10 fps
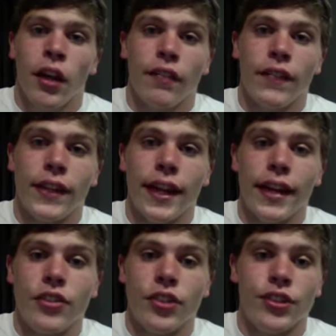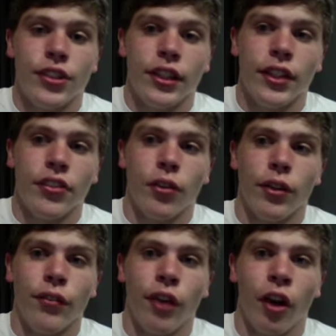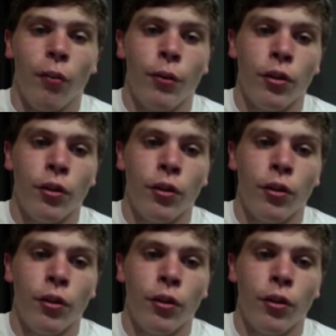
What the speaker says: the HTC is already available.